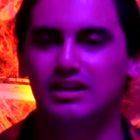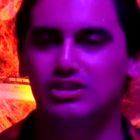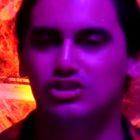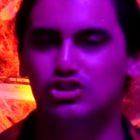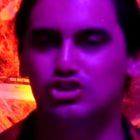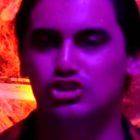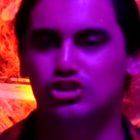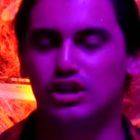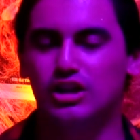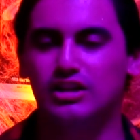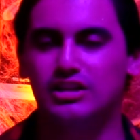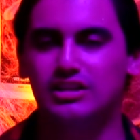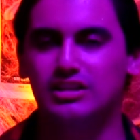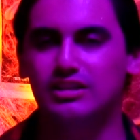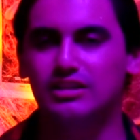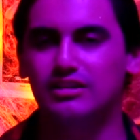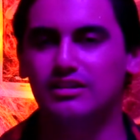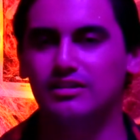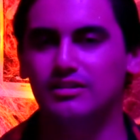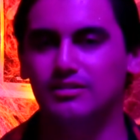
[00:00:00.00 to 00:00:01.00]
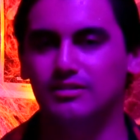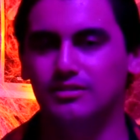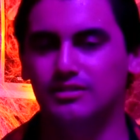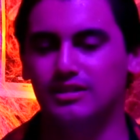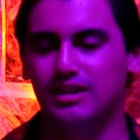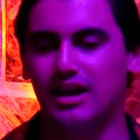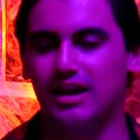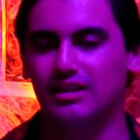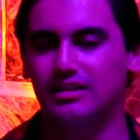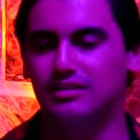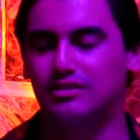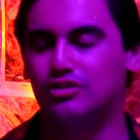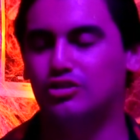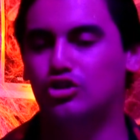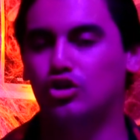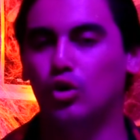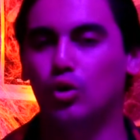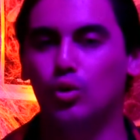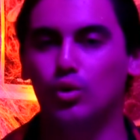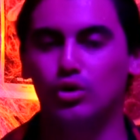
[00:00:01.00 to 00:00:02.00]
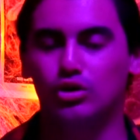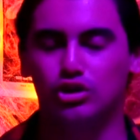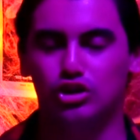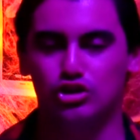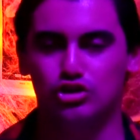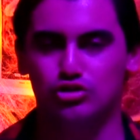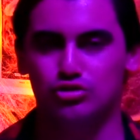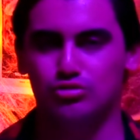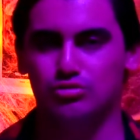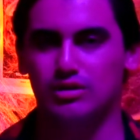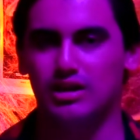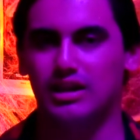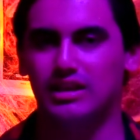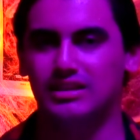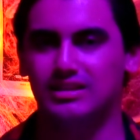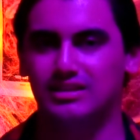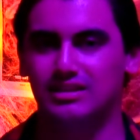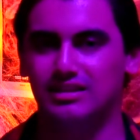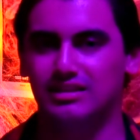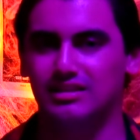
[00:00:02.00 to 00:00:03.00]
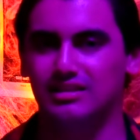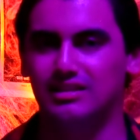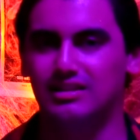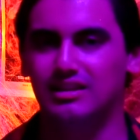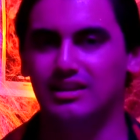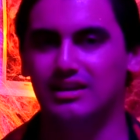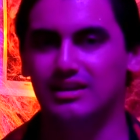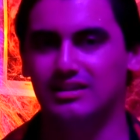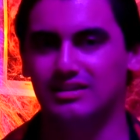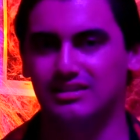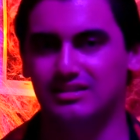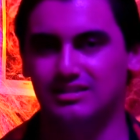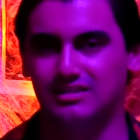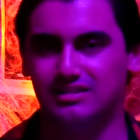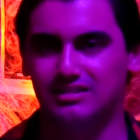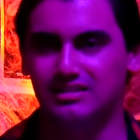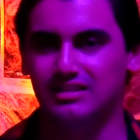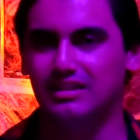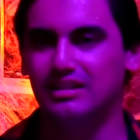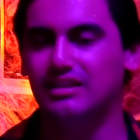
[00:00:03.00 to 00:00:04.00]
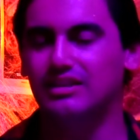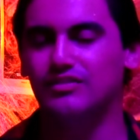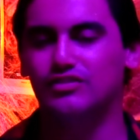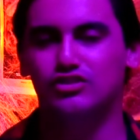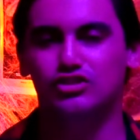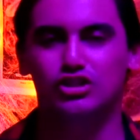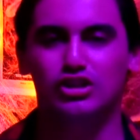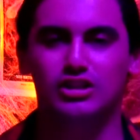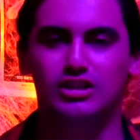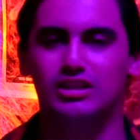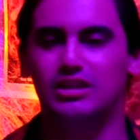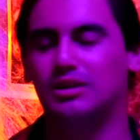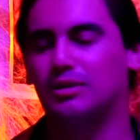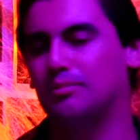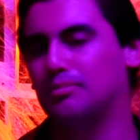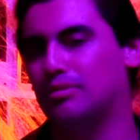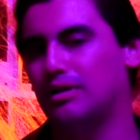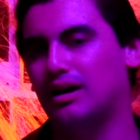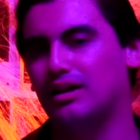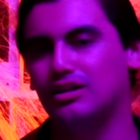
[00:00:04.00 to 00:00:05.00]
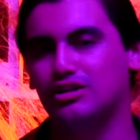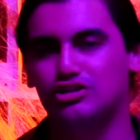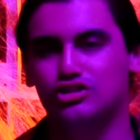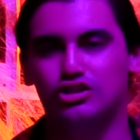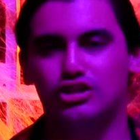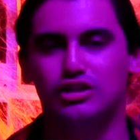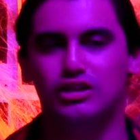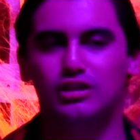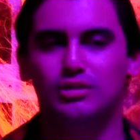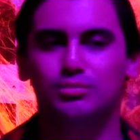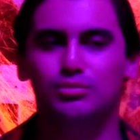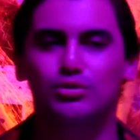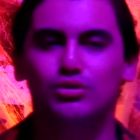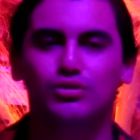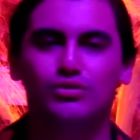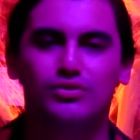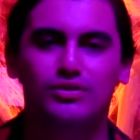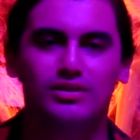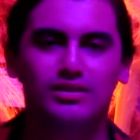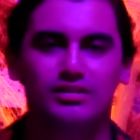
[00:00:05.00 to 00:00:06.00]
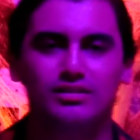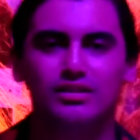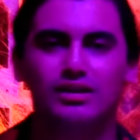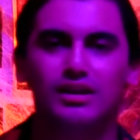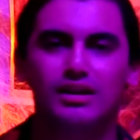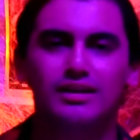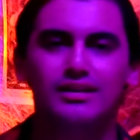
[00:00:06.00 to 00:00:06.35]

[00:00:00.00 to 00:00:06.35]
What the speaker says: Chucky that is torn to shreds in the Seed of Chucky and Bride of Chucky movies.